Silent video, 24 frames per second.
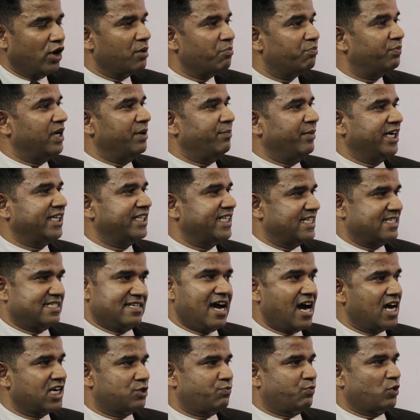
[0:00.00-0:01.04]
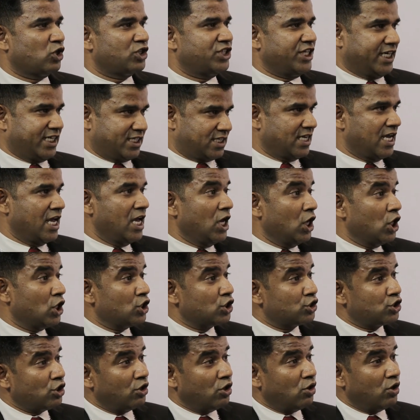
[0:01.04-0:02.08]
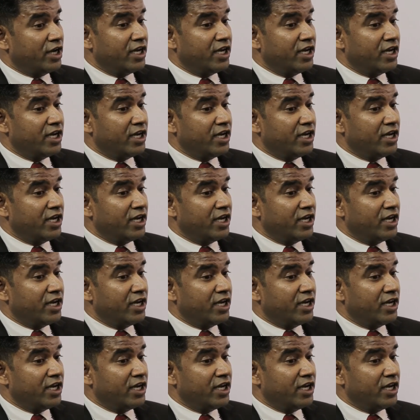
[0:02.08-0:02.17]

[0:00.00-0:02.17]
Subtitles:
implement these large projects. So